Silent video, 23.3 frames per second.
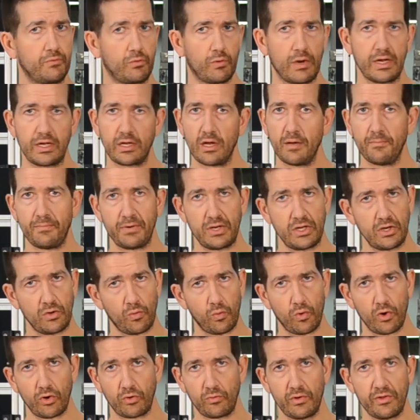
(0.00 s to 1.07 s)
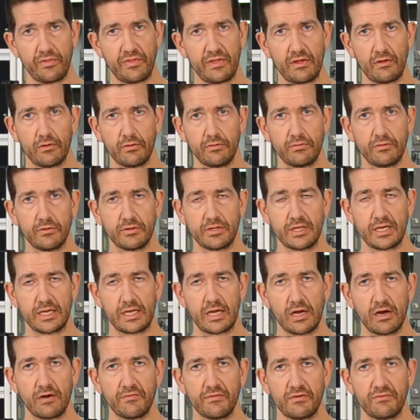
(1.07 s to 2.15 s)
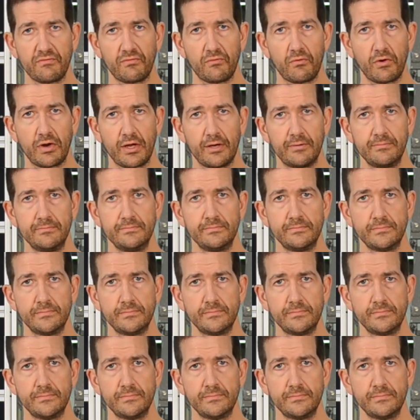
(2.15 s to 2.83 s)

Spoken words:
great company to work with. They'll take care of it for you.